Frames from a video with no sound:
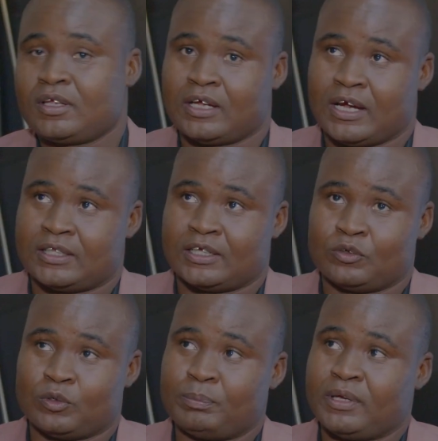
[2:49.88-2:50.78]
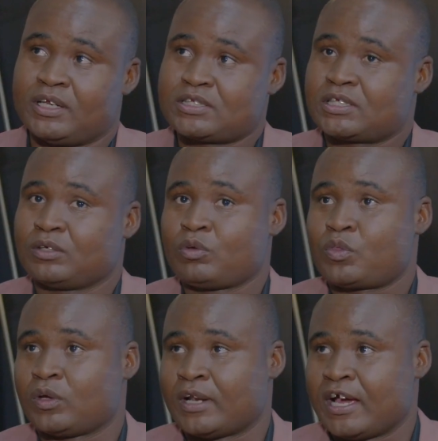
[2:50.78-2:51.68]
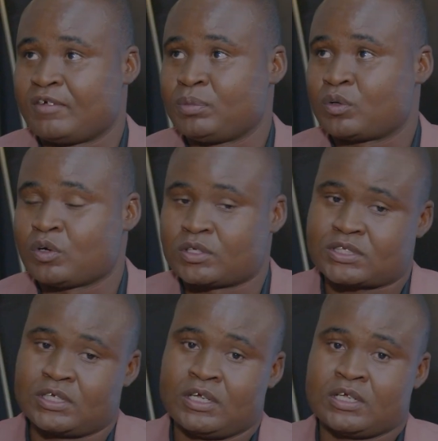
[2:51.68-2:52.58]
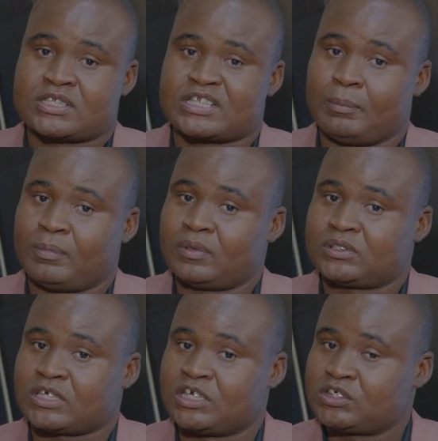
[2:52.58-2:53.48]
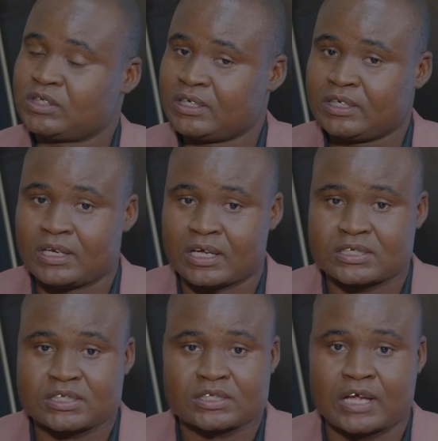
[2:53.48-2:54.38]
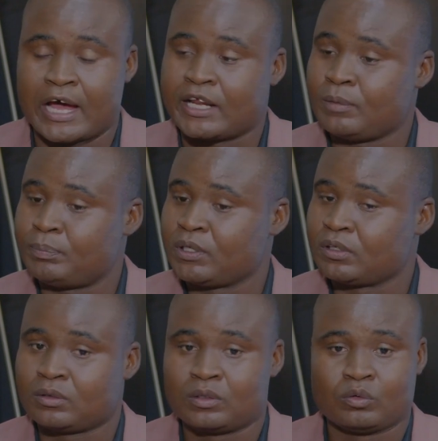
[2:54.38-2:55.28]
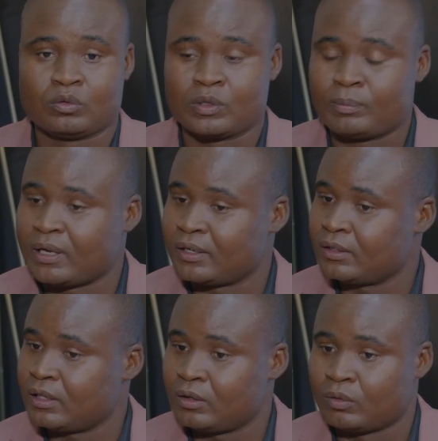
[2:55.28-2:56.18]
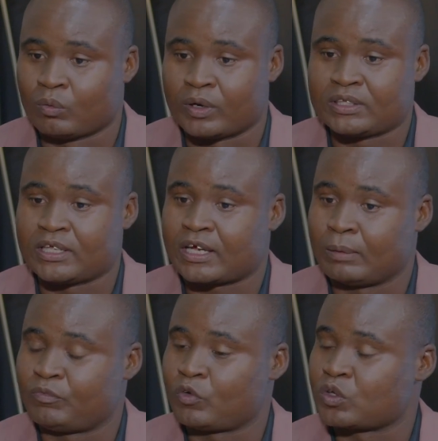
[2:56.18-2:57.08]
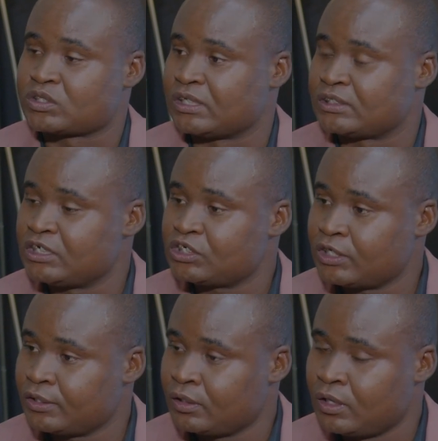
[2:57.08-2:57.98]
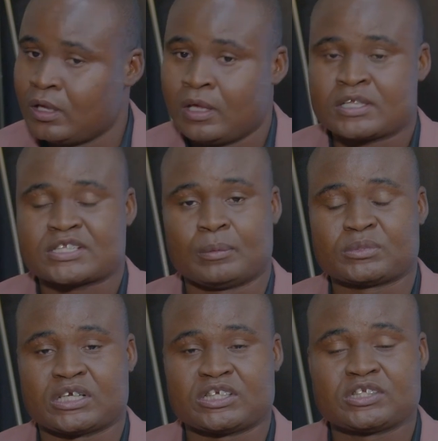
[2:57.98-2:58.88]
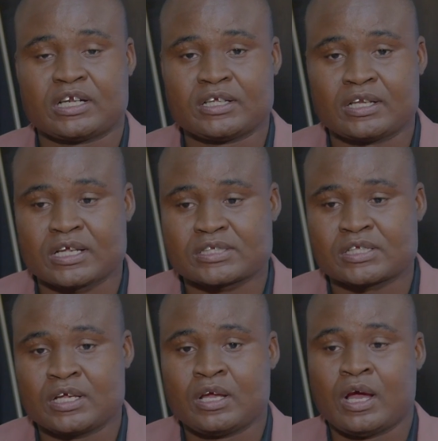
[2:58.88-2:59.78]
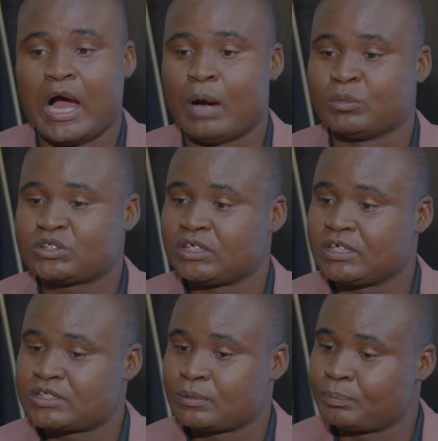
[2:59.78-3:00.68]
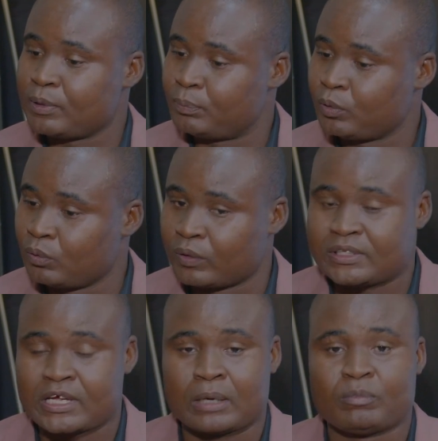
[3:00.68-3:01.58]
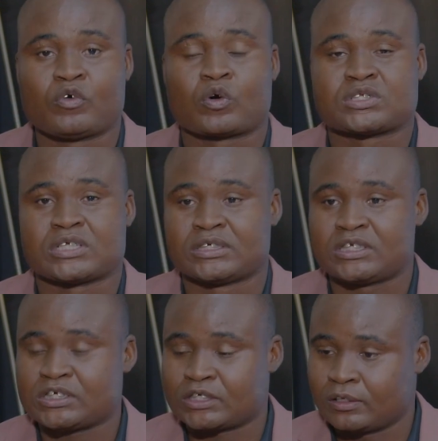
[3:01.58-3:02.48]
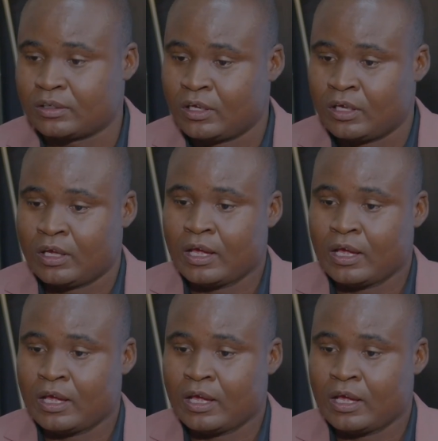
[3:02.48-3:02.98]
Yeah, then you'll be risking with your life because some traditional healers are raping women when they come for consultation. Some traditional healers are mutilating people when they come for consultation.